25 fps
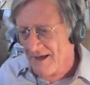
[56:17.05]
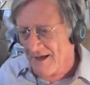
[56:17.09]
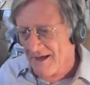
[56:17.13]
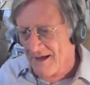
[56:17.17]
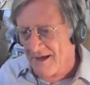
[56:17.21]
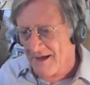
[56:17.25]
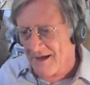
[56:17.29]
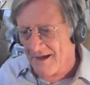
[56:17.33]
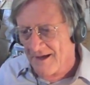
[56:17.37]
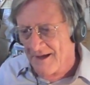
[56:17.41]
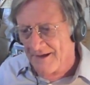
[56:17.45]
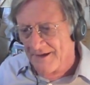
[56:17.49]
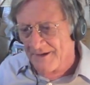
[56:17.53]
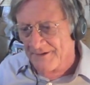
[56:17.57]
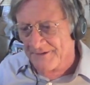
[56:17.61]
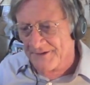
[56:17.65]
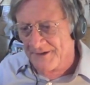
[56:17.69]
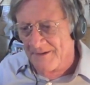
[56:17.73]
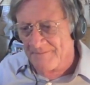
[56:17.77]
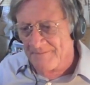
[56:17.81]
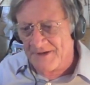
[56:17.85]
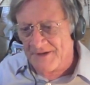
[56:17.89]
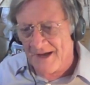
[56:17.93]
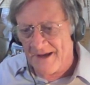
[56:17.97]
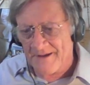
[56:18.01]
Uh,
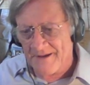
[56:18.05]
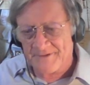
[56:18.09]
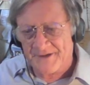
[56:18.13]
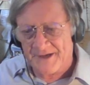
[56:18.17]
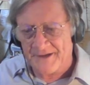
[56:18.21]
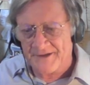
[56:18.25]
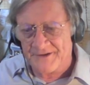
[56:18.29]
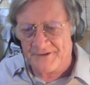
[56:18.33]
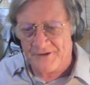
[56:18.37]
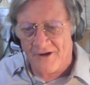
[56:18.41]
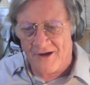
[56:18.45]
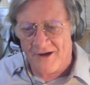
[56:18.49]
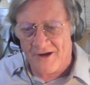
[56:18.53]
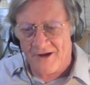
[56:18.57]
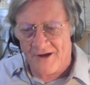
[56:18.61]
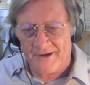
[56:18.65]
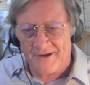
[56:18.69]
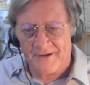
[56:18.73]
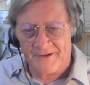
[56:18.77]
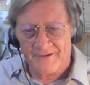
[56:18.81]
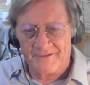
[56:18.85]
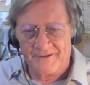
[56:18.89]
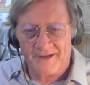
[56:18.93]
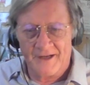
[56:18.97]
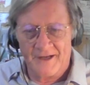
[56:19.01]
sometimes he thought
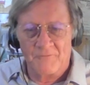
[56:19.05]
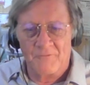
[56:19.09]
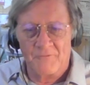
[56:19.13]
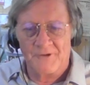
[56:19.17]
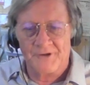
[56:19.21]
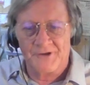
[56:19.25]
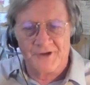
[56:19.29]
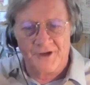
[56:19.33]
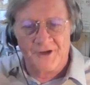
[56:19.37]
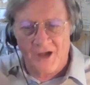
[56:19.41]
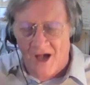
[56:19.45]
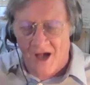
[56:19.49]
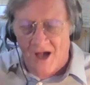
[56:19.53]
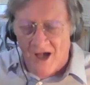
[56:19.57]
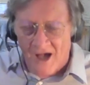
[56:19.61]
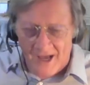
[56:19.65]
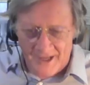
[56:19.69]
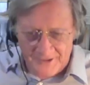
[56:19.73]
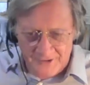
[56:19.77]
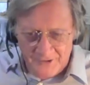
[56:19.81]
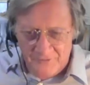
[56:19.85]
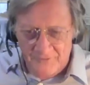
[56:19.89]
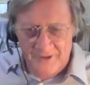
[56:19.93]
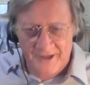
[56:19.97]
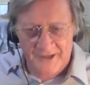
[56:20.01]
it was God
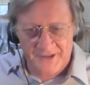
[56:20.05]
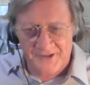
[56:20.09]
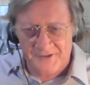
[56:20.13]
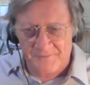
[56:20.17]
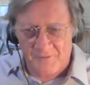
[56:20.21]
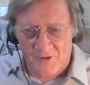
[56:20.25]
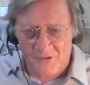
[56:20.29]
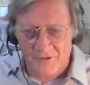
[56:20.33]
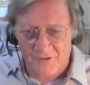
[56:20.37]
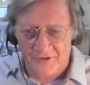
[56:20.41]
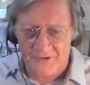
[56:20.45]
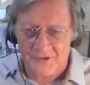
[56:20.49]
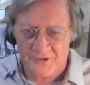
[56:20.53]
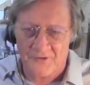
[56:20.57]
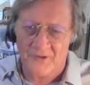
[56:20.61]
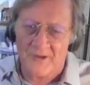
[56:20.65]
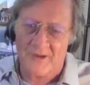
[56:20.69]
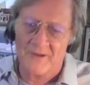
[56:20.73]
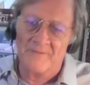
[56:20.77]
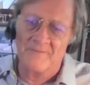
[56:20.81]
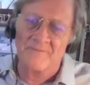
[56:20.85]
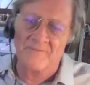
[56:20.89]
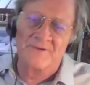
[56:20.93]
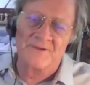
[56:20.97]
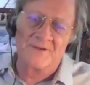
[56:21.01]
who had spoken to
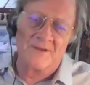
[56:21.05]
him.